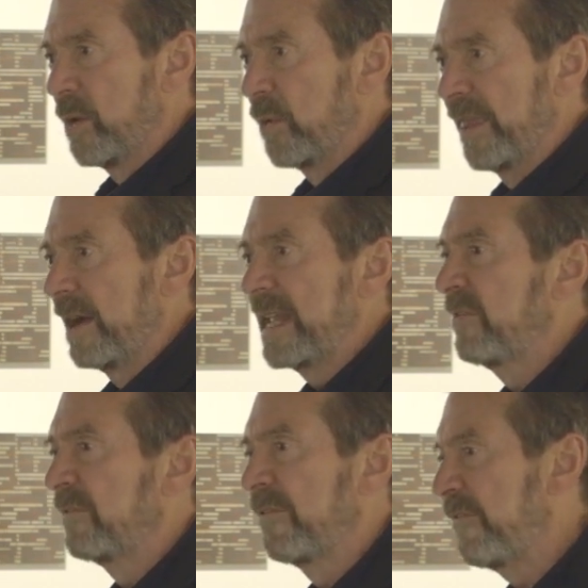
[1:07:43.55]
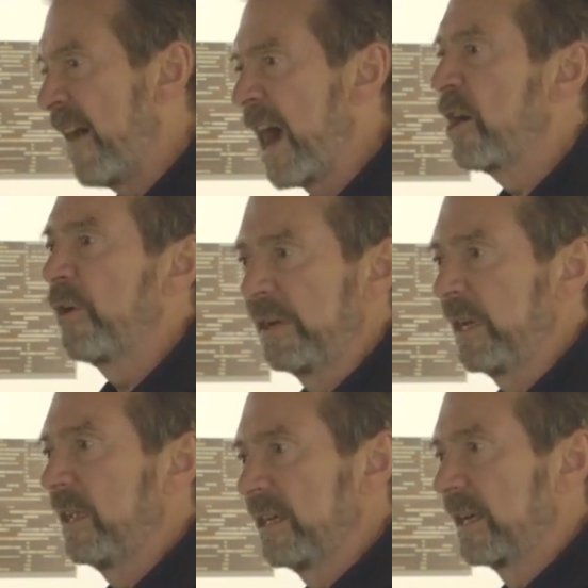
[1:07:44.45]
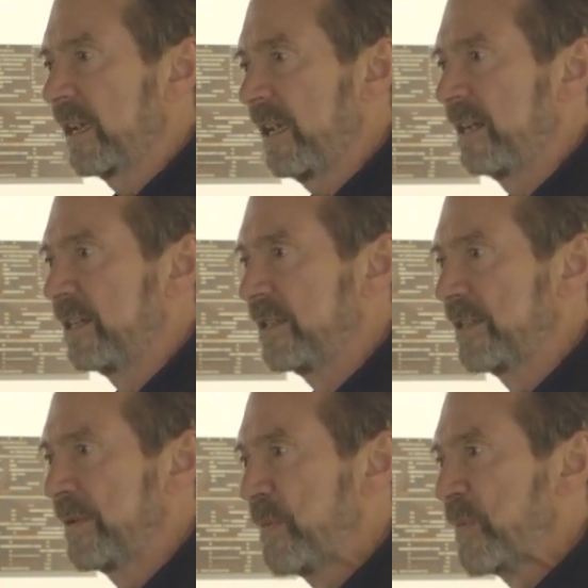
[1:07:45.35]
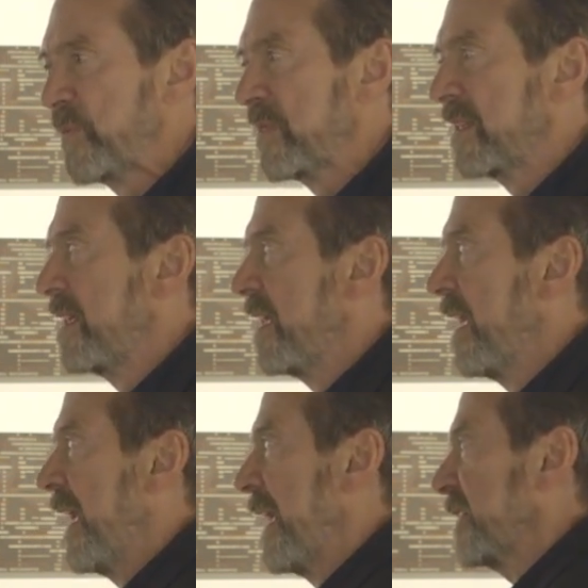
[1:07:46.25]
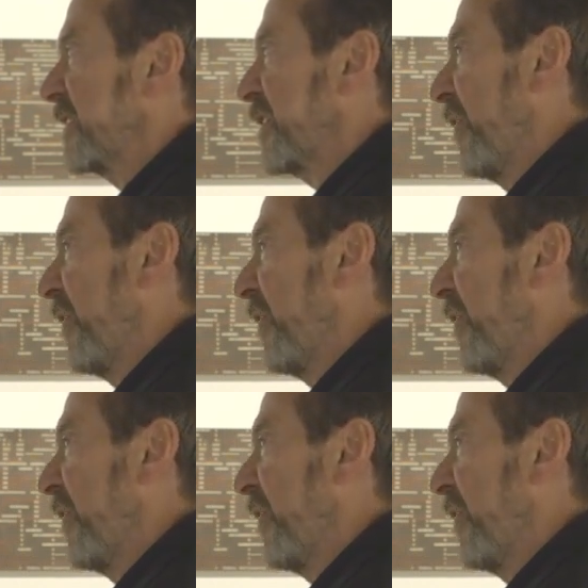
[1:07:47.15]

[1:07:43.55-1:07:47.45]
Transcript: without even firing it in a kiln. So